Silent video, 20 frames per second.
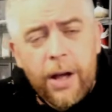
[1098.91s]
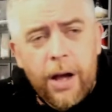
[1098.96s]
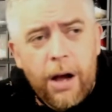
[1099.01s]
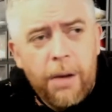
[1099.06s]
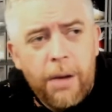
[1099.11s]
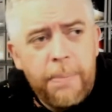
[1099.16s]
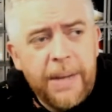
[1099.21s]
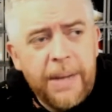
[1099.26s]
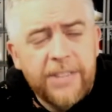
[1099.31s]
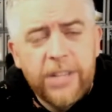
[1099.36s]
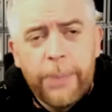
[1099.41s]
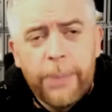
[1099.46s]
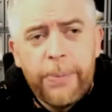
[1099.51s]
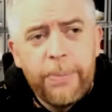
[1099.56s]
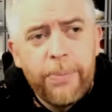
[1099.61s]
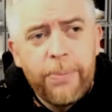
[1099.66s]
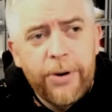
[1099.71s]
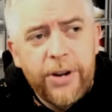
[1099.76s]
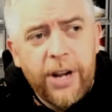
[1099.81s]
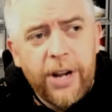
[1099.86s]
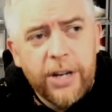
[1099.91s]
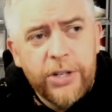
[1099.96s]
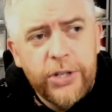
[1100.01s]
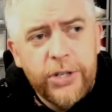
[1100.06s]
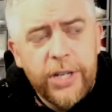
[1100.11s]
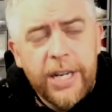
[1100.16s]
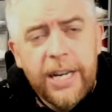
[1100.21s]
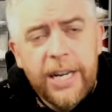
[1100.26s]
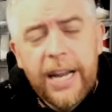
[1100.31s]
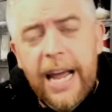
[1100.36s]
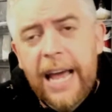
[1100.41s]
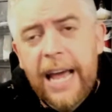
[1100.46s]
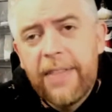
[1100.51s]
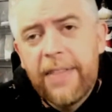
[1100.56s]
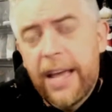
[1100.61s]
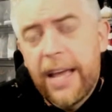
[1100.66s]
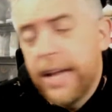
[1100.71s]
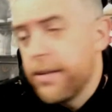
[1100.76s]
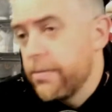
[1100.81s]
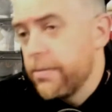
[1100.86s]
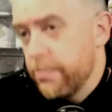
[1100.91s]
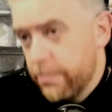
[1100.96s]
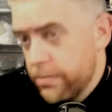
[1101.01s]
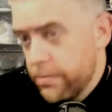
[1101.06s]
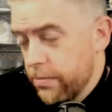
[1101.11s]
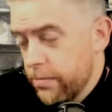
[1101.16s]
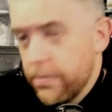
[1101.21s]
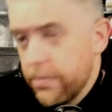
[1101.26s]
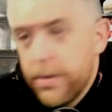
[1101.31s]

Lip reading: a mix-up in production, and then